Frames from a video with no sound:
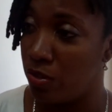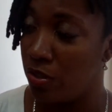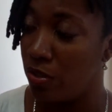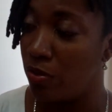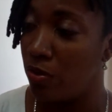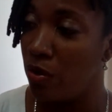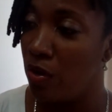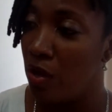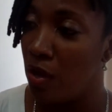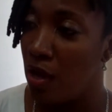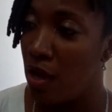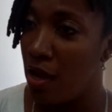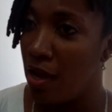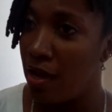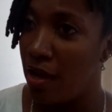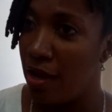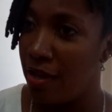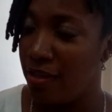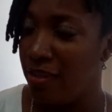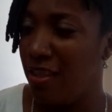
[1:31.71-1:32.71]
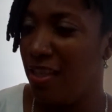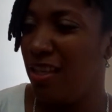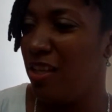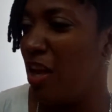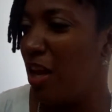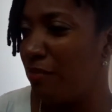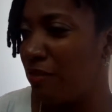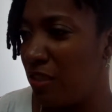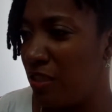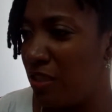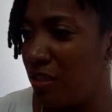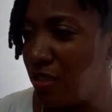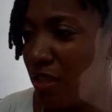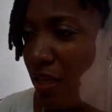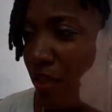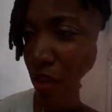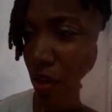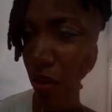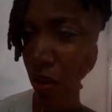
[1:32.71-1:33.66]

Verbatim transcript: So I think you have to decide